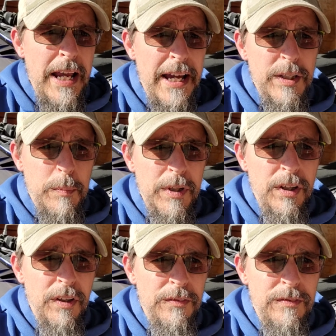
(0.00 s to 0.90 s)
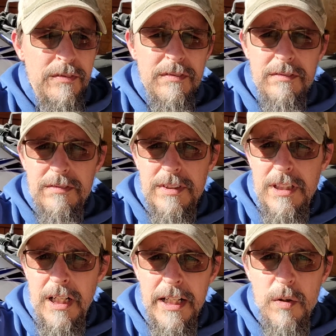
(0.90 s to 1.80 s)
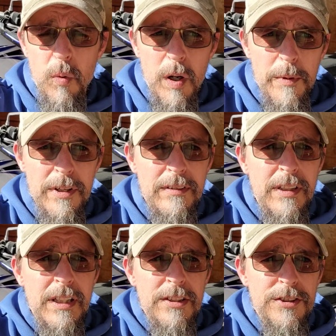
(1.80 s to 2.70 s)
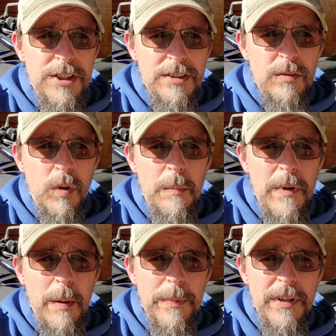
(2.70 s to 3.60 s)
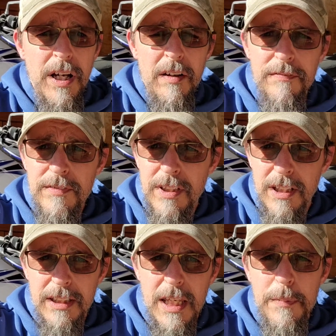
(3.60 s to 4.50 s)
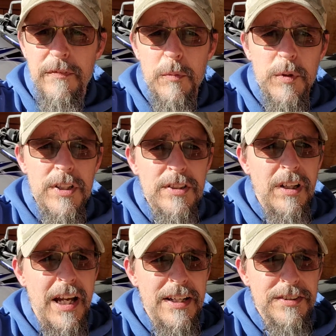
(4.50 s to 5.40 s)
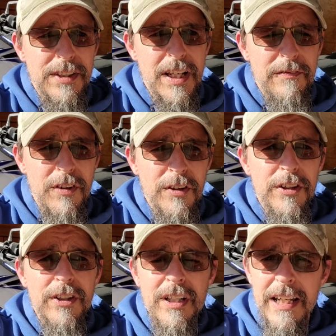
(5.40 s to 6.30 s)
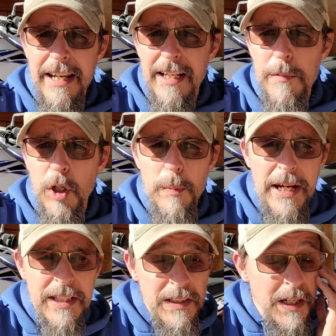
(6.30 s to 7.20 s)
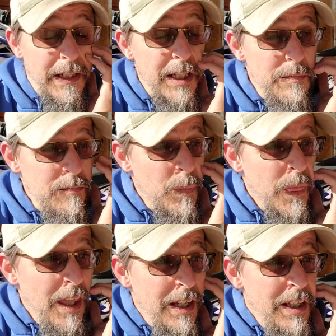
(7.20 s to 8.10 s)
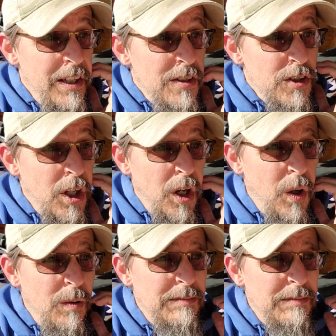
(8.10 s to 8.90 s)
had to build a honey warmer just to warm it up enough to keep it from crystallizing any further and to melt it back into honey. So